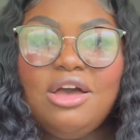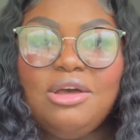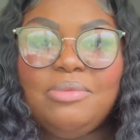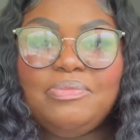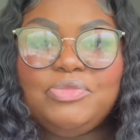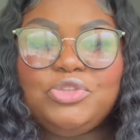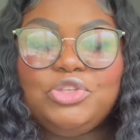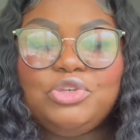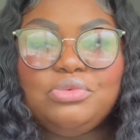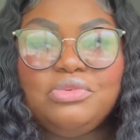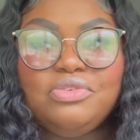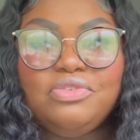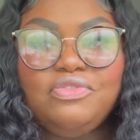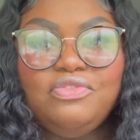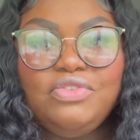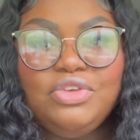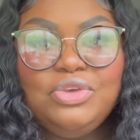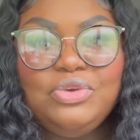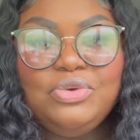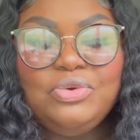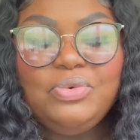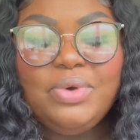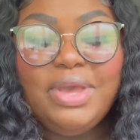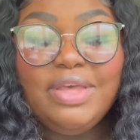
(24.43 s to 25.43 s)
to
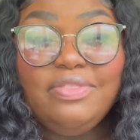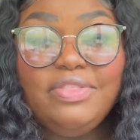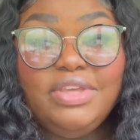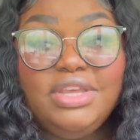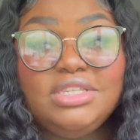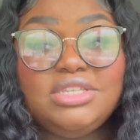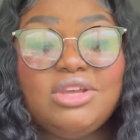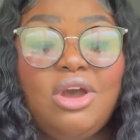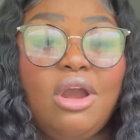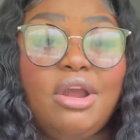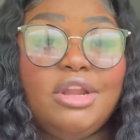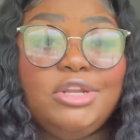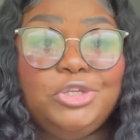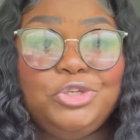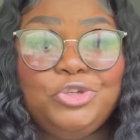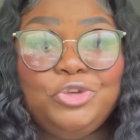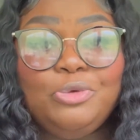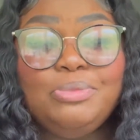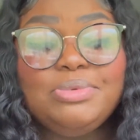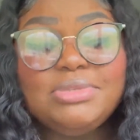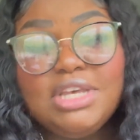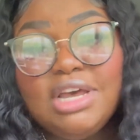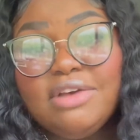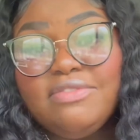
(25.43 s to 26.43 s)
review, and these are
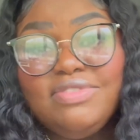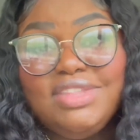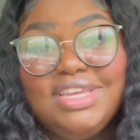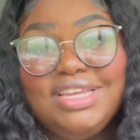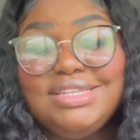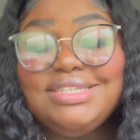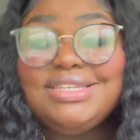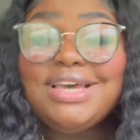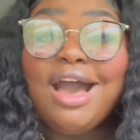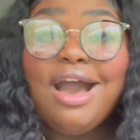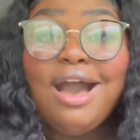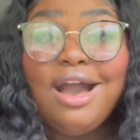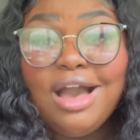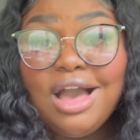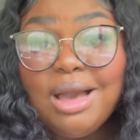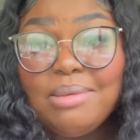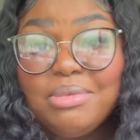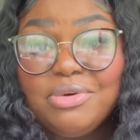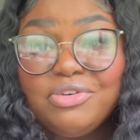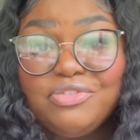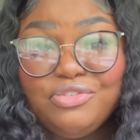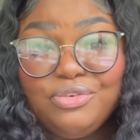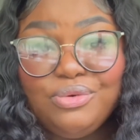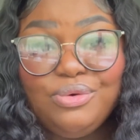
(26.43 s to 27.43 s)
dupes of the
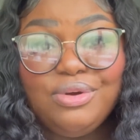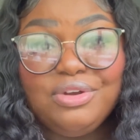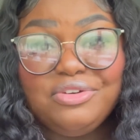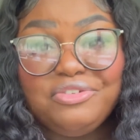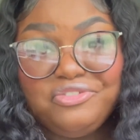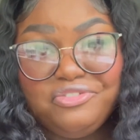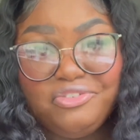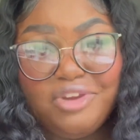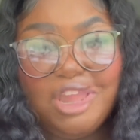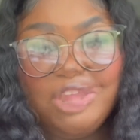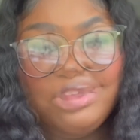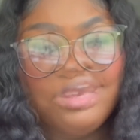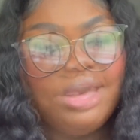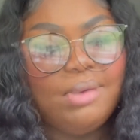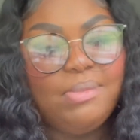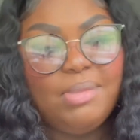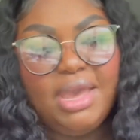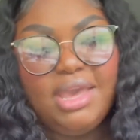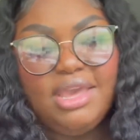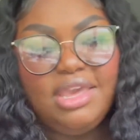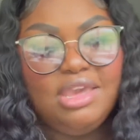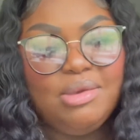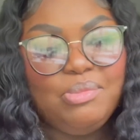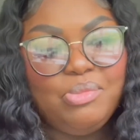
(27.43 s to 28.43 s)
Tom Ford fragrance. I
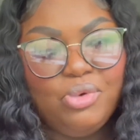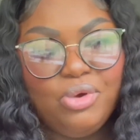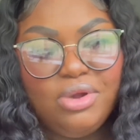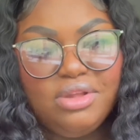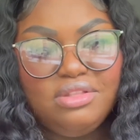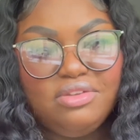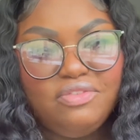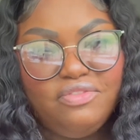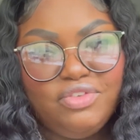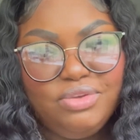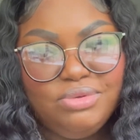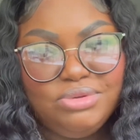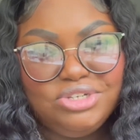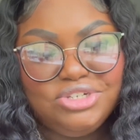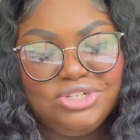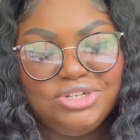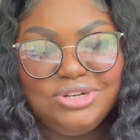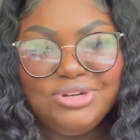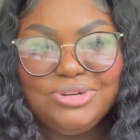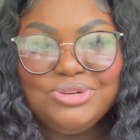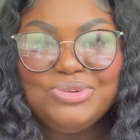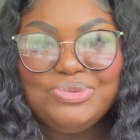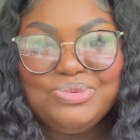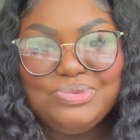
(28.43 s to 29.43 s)
might get more in the
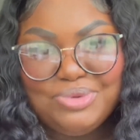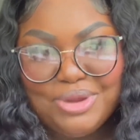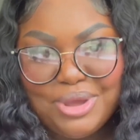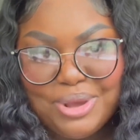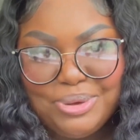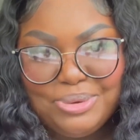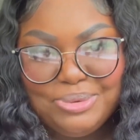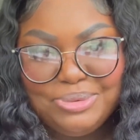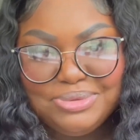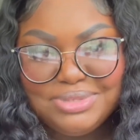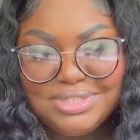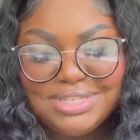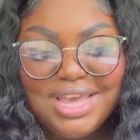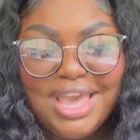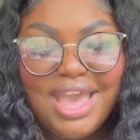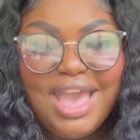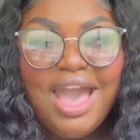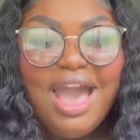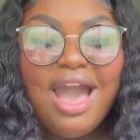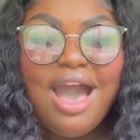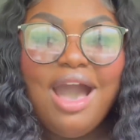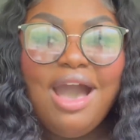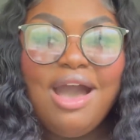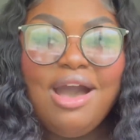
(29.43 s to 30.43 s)
future, who knows?
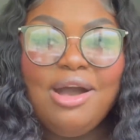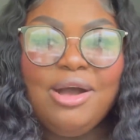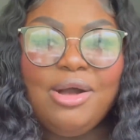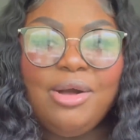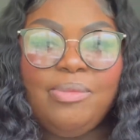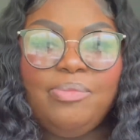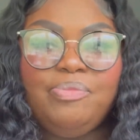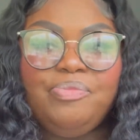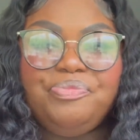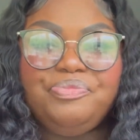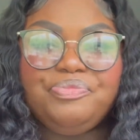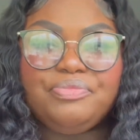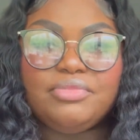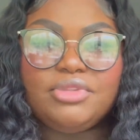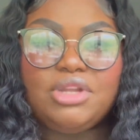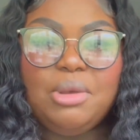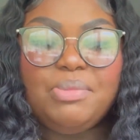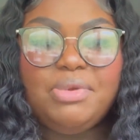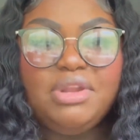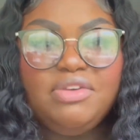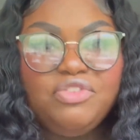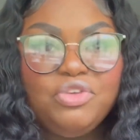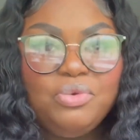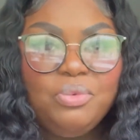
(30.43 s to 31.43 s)

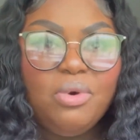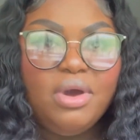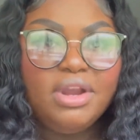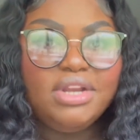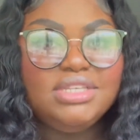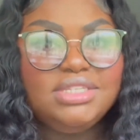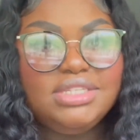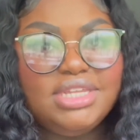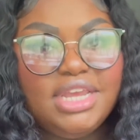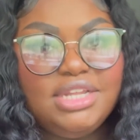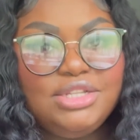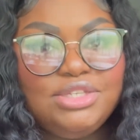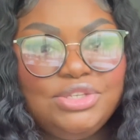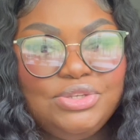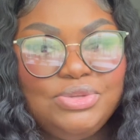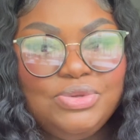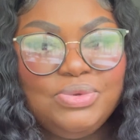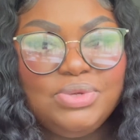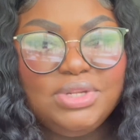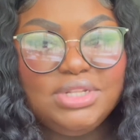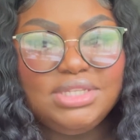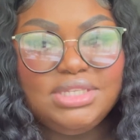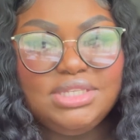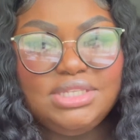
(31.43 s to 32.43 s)
But if you want to stay
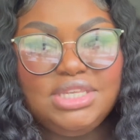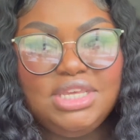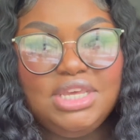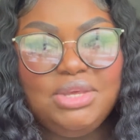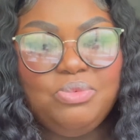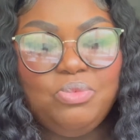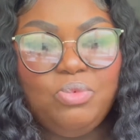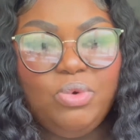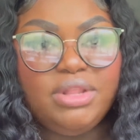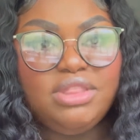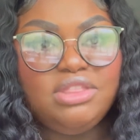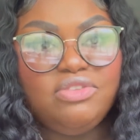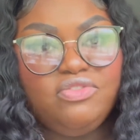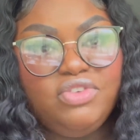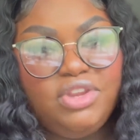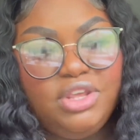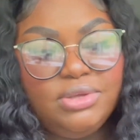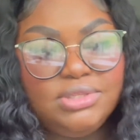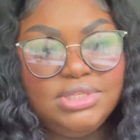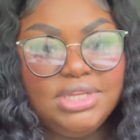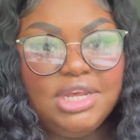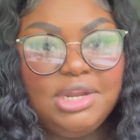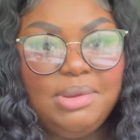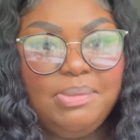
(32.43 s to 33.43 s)
tuned and see what the
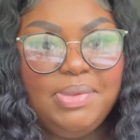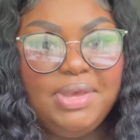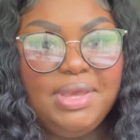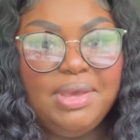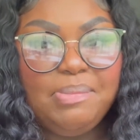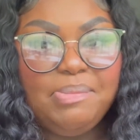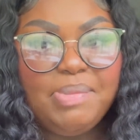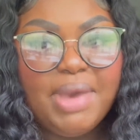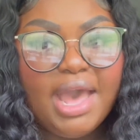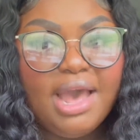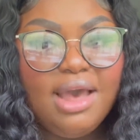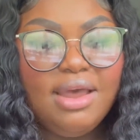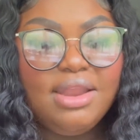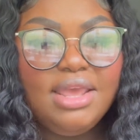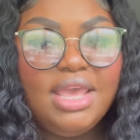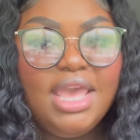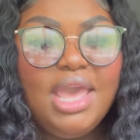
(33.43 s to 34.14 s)
video is going to be about,